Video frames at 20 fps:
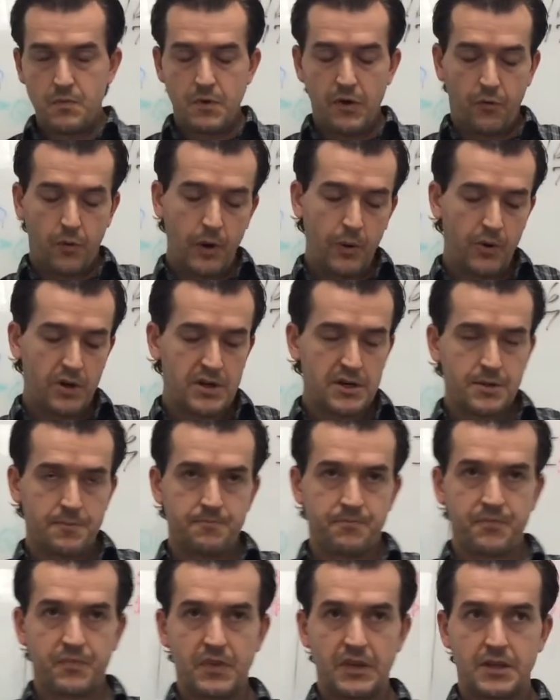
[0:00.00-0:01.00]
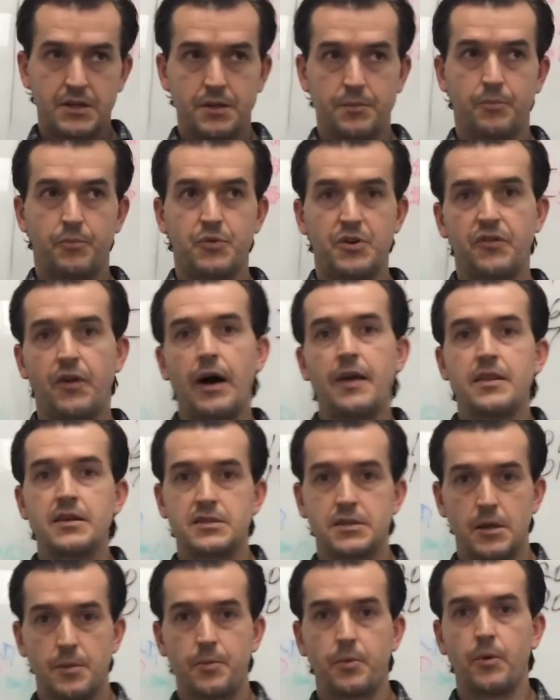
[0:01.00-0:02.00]
If we were to divide
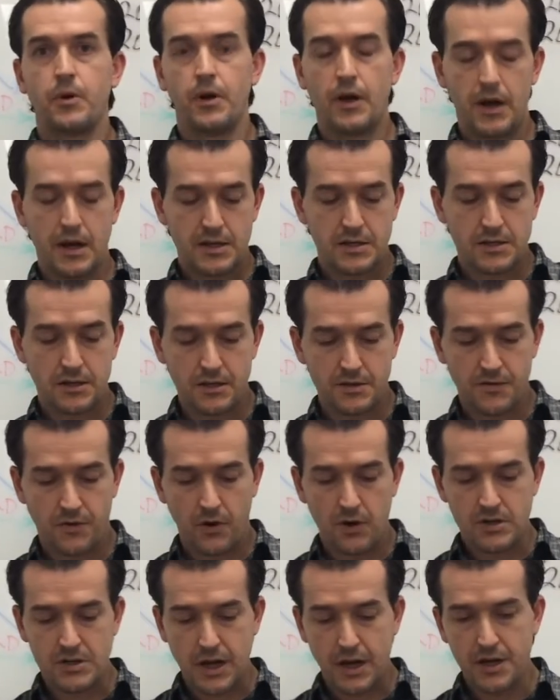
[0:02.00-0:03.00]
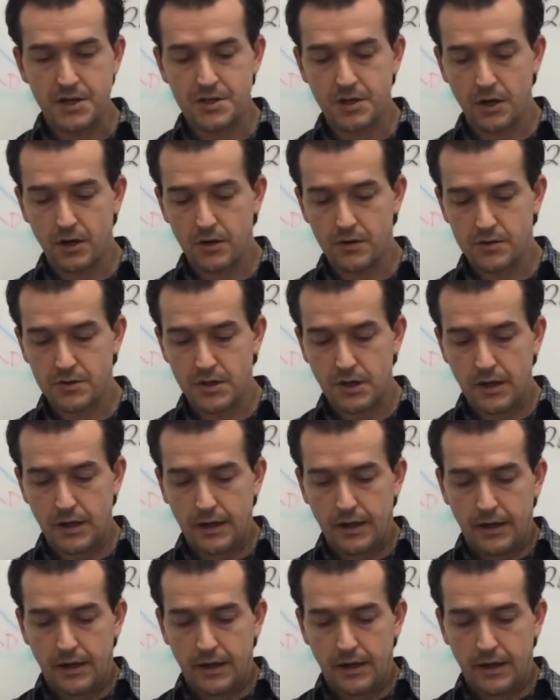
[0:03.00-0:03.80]
this up as far as age goes,